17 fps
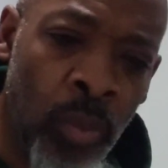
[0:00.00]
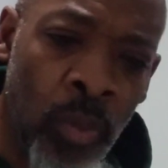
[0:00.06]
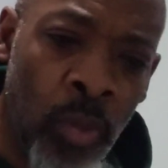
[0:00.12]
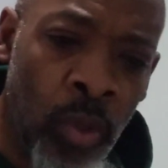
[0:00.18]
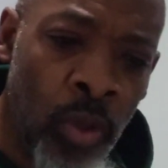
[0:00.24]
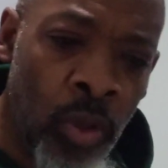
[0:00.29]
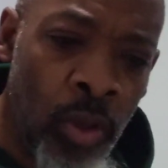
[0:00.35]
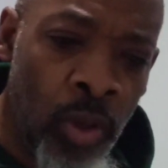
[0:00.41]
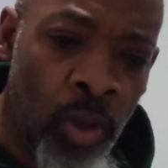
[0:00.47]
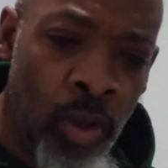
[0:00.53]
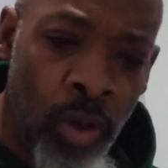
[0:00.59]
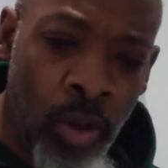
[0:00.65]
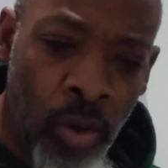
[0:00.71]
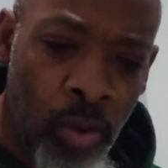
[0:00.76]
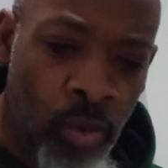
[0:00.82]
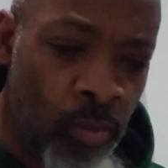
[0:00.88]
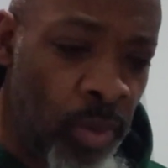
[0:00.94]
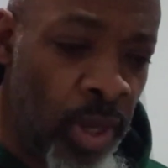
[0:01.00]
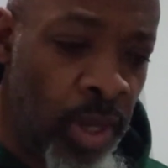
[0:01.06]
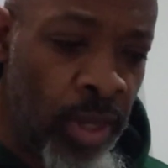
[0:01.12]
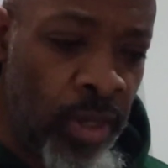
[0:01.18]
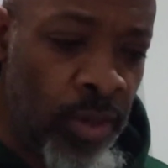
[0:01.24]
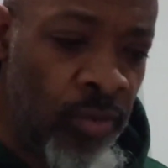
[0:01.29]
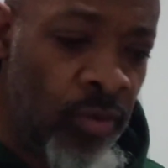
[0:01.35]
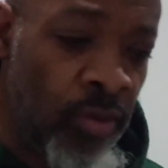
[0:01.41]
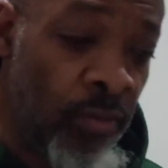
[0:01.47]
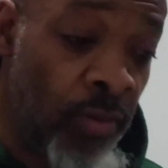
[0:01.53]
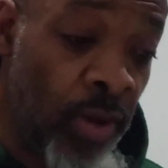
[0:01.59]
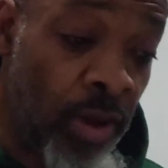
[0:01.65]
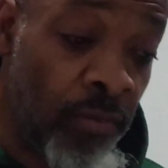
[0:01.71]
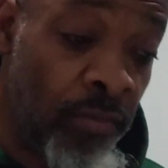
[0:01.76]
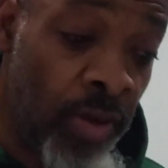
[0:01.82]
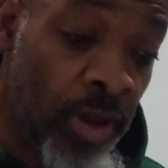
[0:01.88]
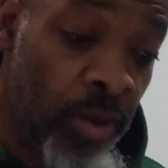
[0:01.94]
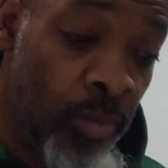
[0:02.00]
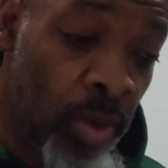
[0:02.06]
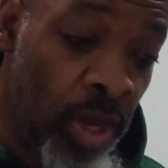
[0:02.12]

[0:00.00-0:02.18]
Oh man, let's see if I can find the